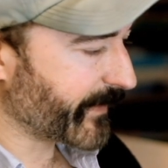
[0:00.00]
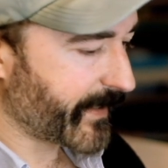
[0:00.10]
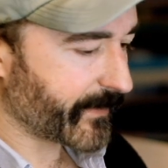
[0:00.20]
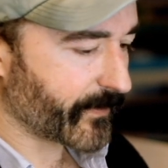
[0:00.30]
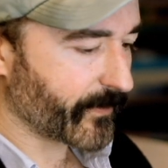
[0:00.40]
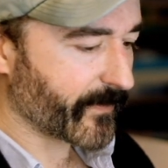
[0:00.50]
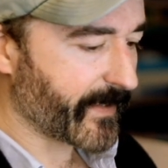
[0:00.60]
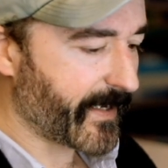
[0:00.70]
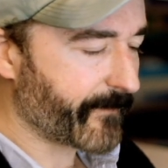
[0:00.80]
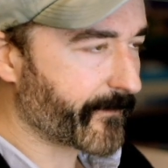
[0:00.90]
to the
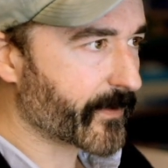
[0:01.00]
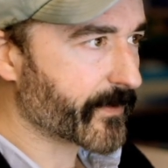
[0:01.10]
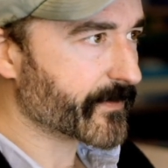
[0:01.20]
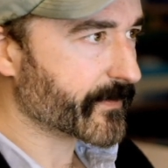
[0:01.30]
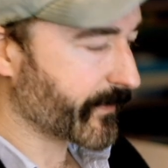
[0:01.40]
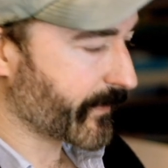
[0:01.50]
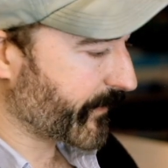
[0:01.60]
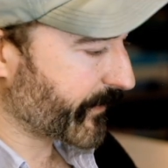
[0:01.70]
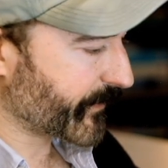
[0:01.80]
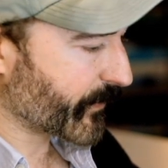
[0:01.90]
inverse of the
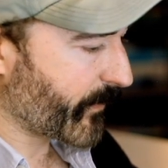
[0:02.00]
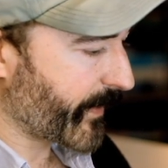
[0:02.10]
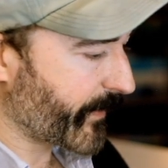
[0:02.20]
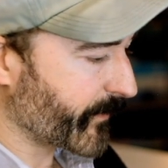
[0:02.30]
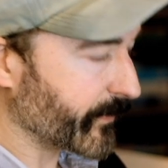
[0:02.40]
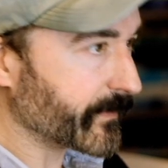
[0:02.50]
square root